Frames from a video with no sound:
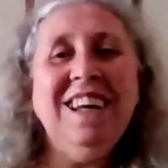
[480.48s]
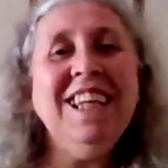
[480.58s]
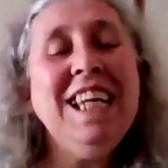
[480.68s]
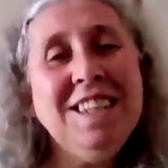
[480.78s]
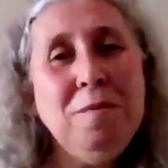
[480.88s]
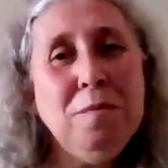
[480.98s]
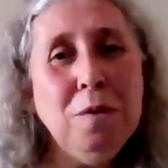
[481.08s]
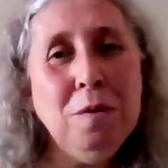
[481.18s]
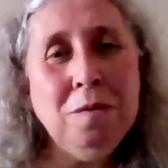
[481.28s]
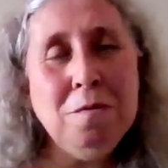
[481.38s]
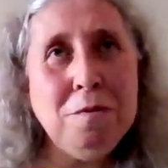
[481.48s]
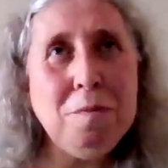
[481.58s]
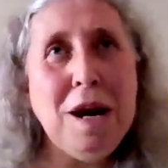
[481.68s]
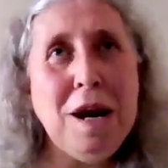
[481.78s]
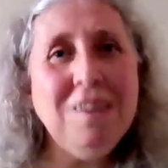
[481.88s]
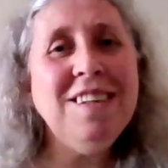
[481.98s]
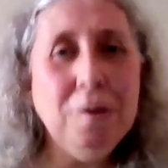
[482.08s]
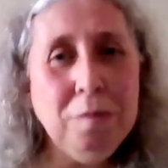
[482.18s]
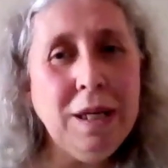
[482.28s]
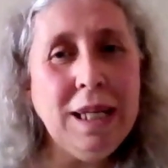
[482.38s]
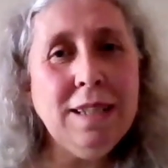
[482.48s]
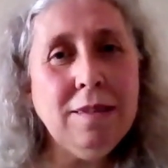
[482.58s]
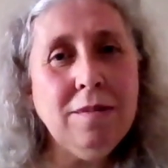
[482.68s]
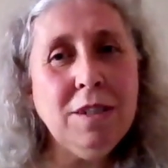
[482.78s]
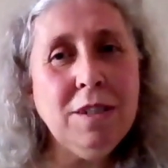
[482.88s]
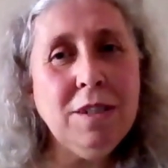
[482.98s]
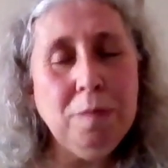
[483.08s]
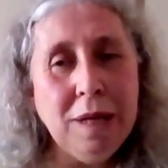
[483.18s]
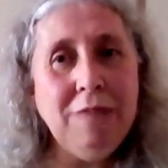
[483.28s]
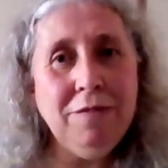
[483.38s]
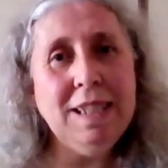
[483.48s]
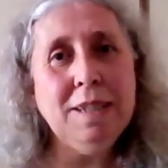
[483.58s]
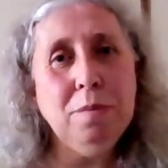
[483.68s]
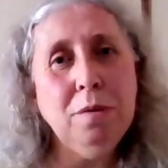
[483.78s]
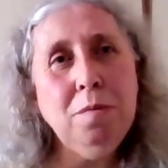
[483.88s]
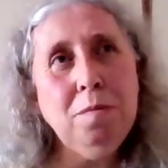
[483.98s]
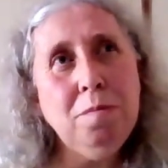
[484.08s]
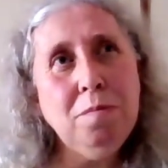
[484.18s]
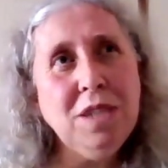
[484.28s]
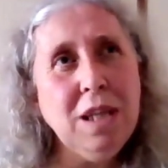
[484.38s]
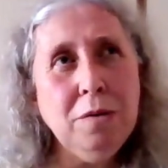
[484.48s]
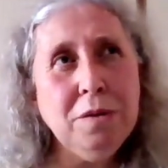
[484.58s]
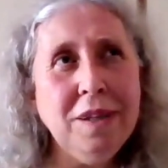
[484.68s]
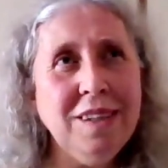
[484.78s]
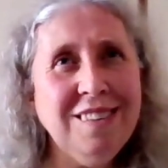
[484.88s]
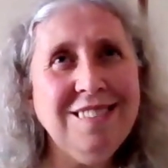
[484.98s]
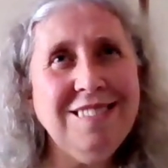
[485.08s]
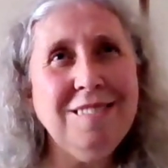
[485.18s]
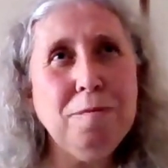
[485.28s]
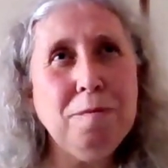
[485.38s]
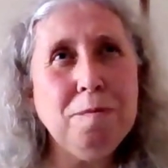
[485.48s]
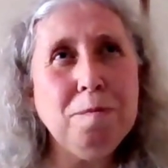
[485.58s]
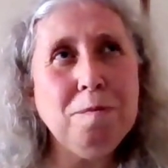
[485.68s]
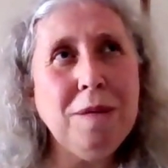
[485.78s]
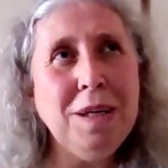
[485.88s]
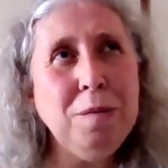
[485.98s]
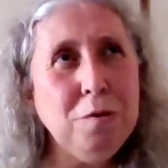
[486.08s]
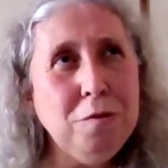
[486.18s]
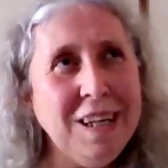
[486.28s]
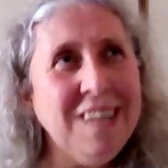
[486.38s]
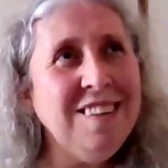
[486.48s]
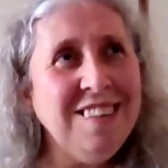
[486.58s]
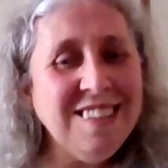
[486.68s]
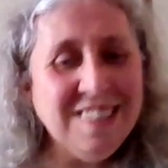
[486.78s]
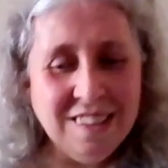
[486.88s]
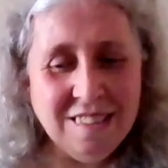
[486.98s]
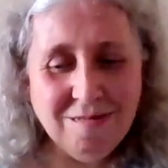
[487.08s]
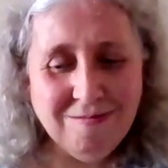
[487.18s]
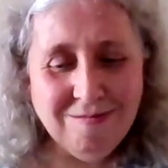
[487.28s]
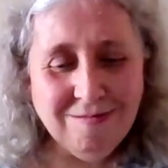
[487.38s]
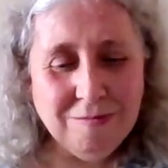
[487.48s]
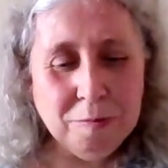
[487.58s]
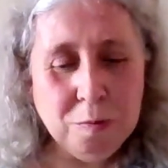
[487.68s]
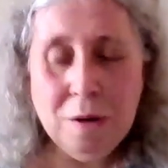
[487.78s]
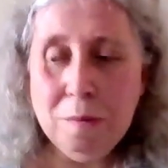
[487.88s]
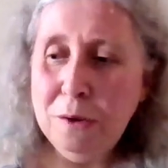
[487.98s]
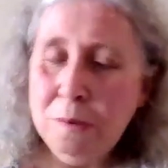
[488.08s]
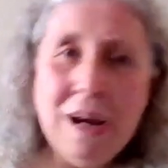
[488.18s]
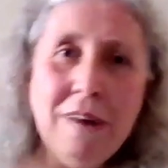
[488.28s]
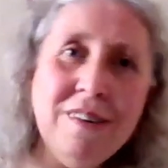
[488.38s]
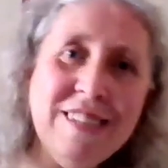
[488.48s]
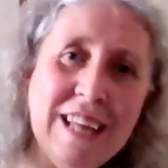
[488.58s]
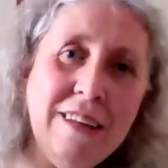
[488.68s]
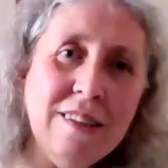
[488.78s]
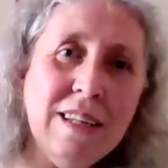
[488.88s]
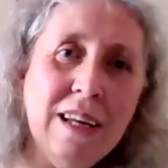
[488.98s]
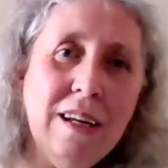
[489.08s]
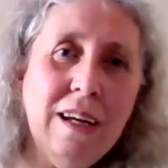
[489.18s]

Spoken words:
I think it's important for parents like me to be visible so that people realise that, well, both parents and